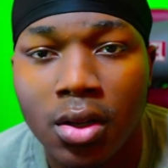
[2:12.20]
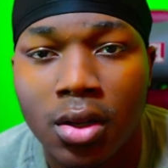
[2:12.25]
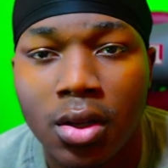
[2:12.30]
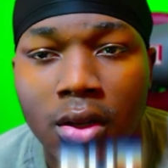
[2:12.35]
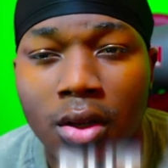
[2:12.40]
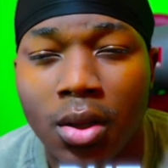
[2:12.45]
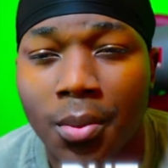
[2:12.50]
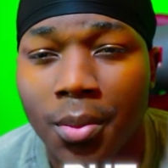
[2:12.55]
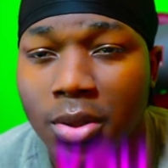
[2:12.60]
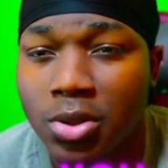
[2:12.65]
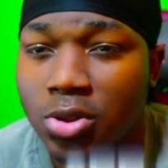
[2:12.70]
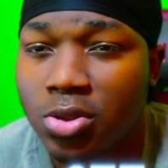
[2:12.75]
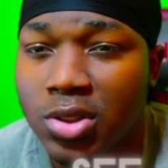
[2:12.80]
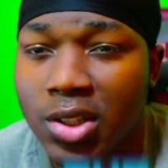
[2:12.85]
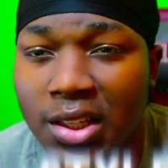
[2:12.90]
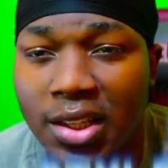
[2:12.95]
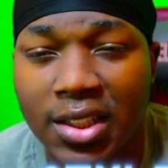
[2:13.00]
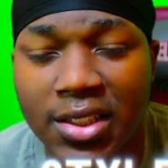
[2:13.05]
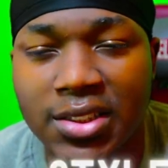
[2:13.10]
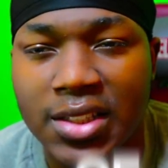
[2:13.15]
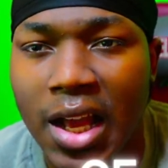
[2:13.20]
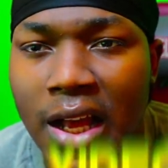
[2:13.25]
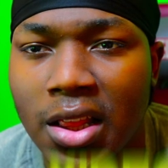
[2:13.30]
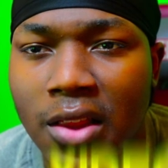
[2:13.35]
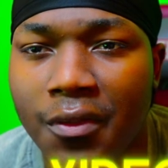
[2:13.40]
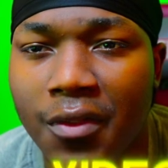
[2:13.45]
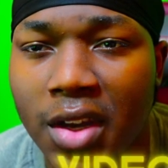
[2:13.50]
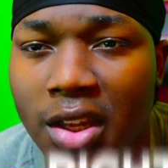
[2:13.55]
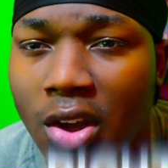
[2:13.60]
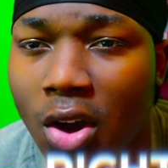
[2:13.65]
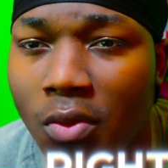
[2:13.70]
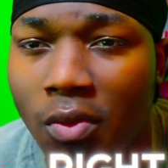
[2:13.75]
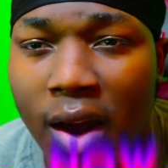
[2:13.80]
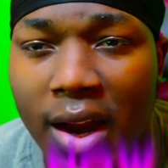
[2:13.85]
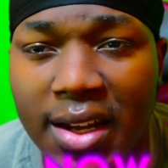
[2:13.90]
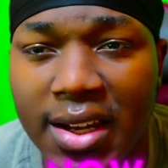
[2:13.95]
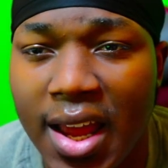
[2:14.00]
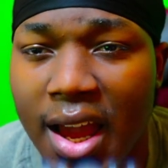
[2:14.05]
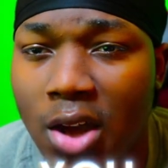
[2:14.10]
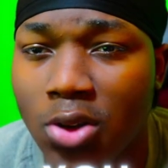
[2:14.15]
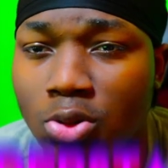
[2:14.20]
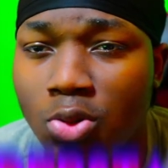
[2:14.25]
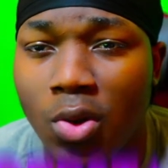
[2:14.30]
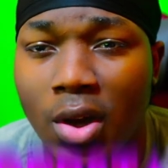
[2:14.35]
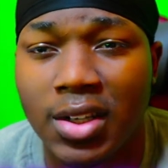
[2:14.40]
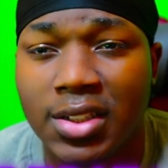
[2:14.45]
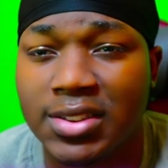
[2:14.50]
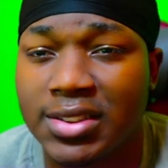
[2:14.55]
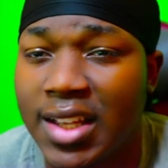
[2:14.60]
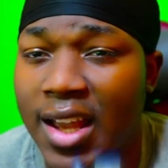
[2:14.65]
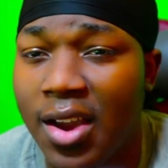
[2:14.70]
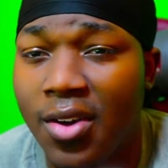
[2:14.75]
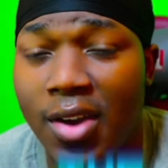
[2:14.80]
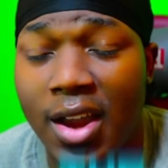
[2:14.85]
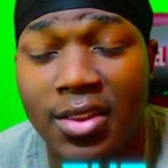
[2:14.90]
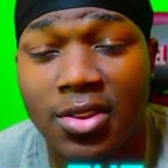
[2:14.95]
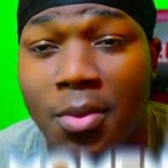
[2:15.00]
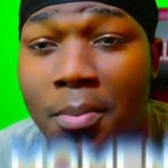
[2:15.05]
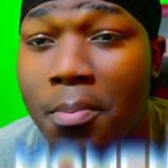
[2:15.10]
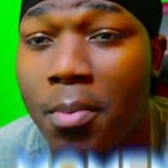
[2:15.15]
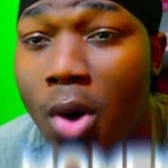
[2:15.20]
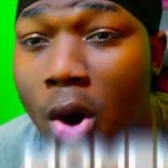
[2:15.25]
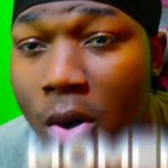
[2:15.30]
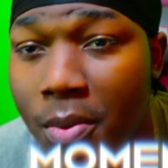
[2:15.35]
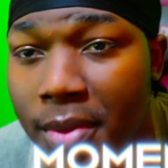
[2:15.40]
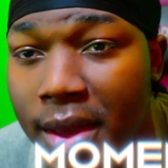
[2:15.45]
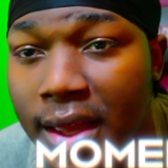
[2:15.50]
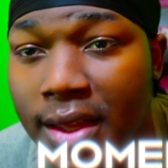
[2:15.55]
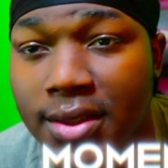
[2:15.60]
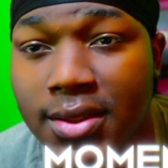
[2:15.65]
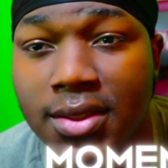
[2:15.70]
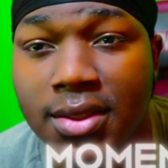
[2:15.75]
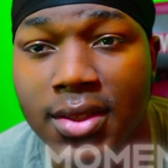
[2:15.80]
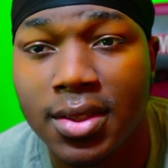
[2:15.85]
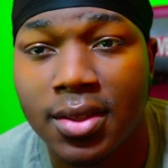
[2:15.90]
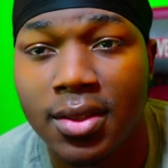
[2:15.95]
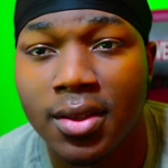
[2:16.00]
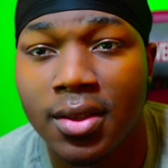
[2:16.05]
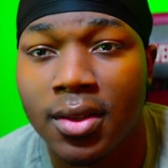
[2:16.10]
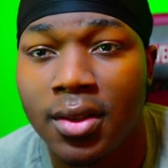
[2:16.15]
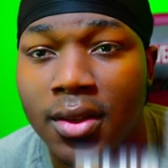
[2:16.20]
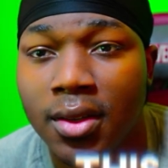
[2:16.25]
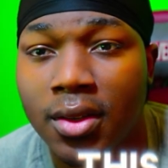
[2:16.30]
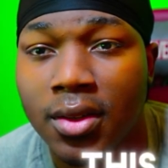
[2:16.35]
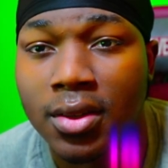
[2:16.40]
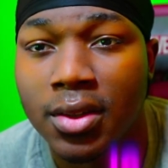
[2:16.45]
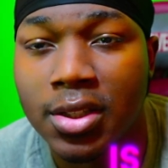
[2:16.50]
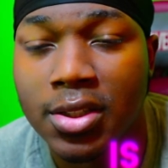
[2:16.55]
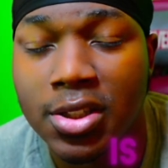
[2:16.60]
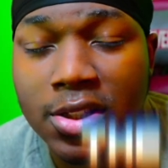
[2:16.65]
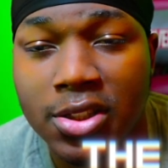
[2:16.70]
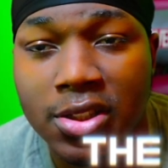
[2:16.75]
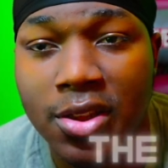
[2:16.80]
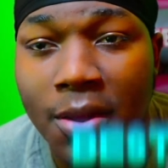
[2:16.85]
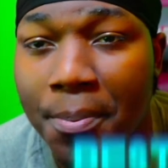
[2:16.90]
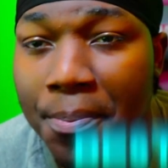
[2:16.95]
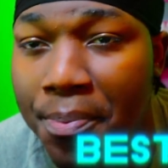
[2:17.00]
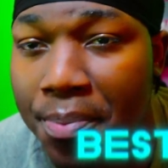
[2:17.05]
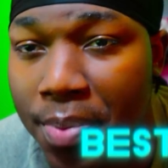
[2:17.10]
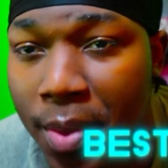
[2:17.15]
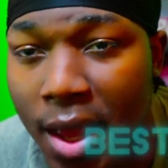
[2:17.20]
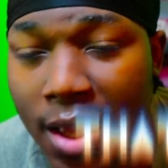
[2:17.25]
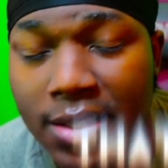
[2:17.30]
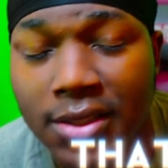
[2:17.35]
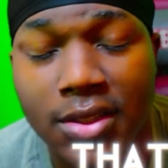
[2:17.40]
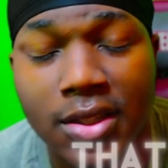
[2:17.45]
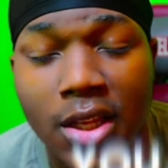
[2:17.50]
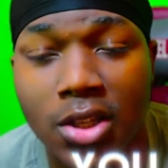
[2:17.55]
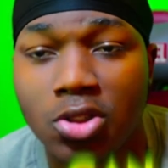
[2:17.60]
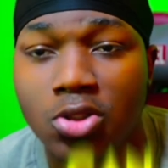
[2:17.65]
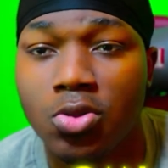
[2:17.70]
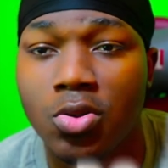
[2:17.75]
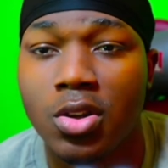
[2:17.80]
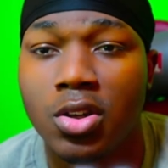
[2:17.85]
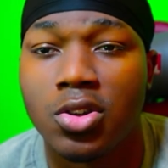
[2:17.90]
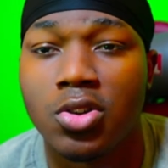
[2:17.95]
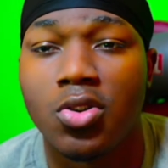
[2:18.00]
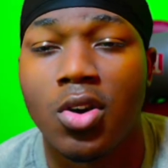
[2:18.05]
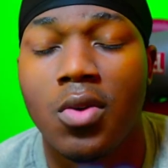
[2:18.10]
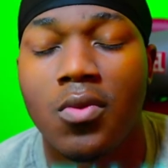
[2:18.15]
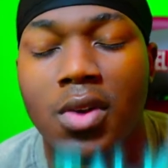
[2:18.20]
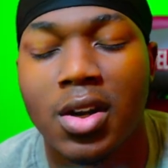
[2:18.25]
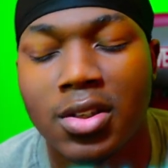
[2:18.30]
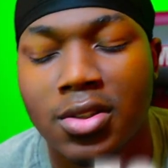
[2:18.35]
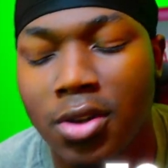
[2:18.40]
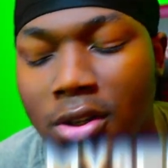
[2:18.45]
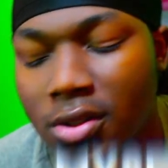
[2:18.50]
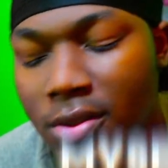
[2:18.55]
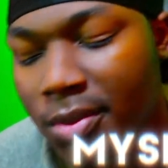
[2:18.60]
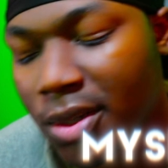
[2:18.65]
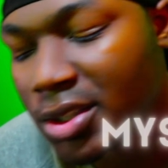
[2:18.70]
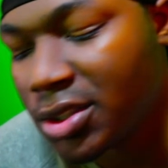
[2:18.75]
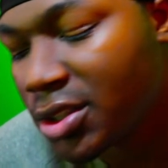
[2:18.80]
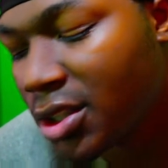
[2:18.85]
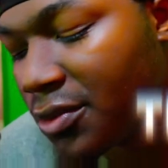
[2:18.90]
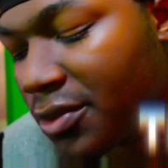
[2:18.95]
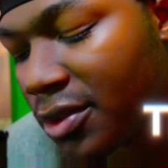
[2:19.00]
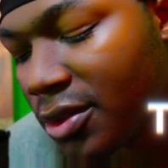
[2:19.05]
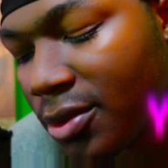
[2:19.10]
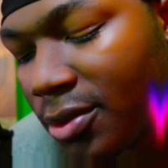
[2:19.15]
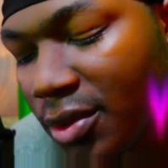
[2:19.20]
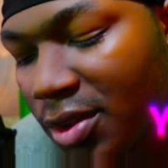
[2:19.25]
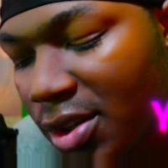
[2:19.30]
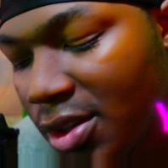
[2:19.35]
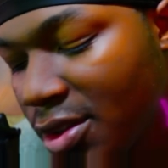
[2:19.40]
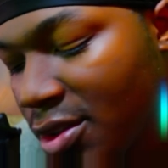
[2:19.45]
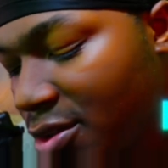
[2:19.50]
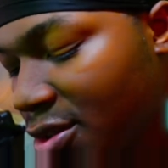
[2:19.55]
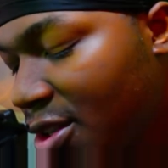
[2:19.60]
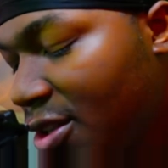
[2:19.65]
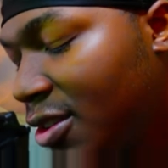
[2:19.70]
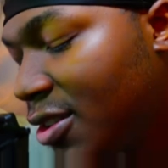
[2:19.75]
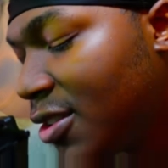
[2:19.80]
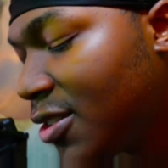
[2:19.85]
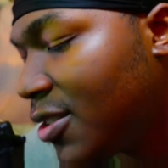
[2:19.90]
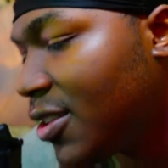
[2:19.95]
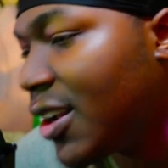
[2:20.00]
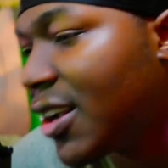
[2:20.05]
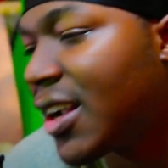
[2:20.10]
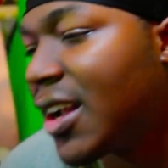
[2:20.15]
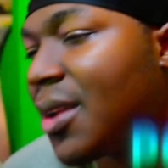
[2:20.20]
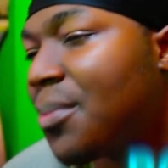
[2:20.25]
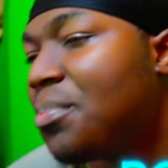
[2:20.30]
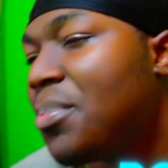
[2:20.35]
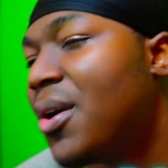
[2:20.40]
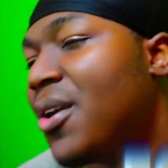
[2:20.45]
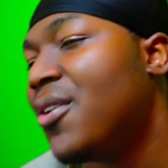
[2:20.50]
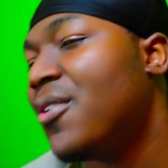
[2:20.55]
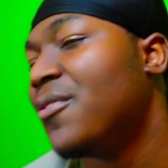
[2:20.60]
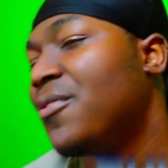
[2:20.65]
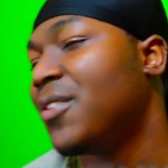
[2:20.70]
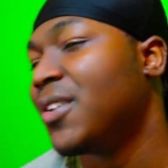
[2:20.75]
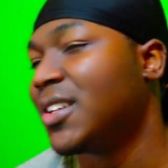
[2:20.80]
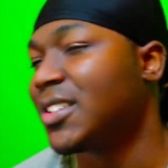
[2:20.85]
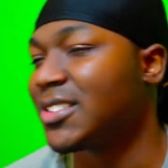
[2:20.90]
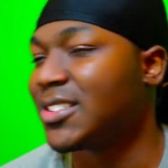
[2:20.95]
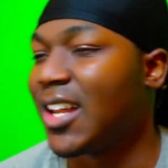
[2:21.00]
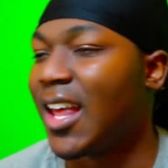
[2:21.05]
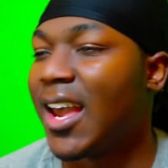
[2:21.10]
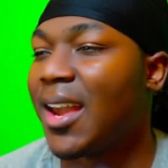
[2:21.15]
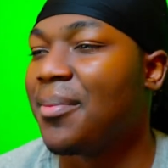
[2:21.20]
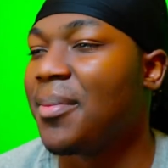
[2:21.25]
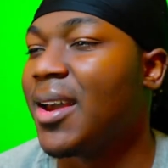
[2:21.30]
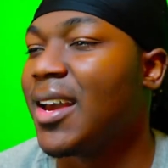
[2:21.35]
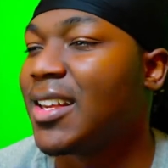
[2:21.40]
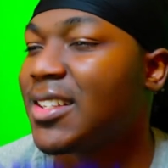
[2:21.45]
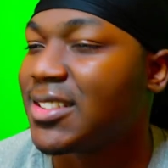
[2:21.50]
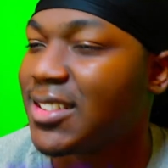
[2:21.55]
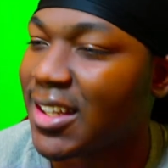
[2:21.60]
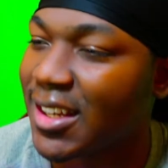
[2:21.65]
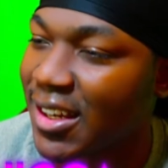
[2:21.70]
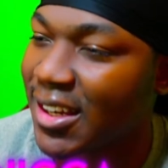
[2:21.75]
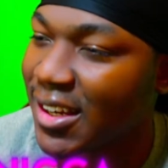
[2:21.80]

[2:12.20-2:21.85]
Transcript: But you see the style of video right now, you understand at the moment, this is the best that you can do. I want to talk to myself in 3 years. Hold on. I got a poem for this lame ass nigga.